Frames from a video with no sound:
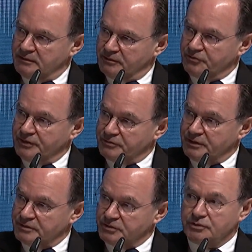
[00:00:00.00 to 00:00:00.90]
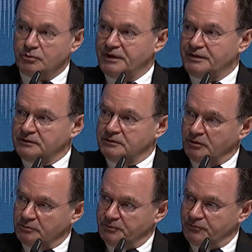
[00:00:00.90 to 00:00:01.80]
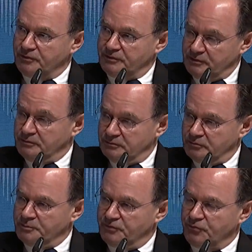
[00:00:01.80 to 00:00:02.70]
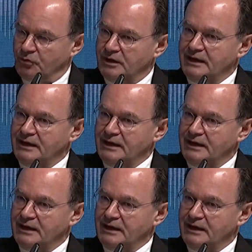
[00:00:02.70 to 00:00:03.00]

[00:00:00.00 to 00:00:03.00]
the green transition in a way they did not before, do before.